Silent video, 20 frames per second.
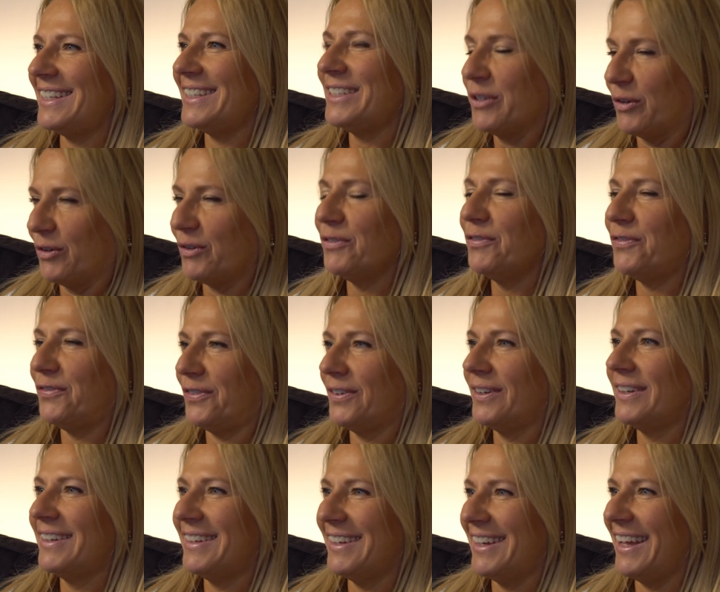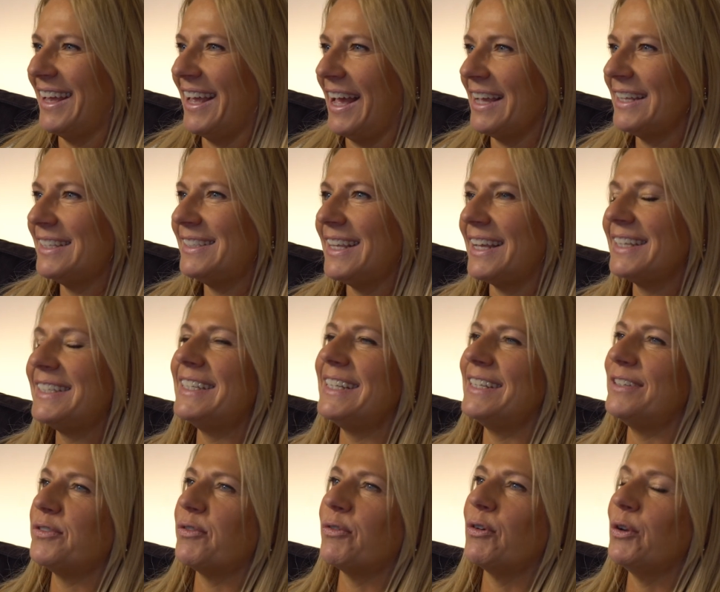tough. I sat in
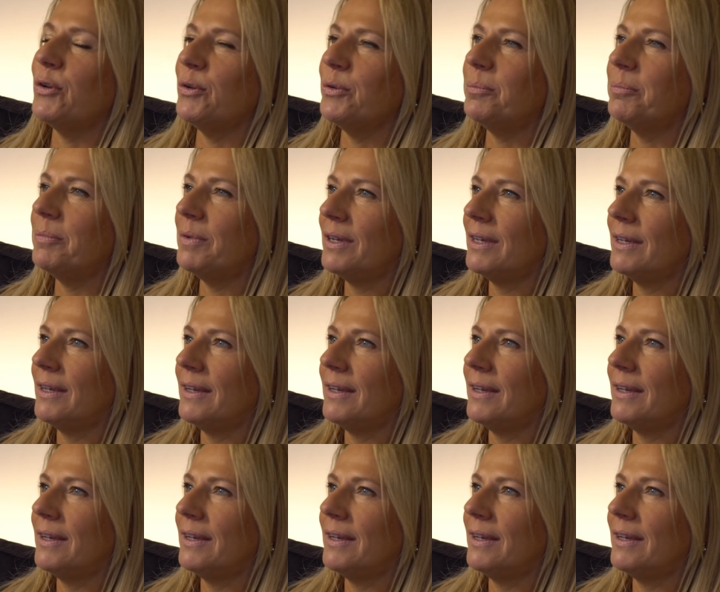his room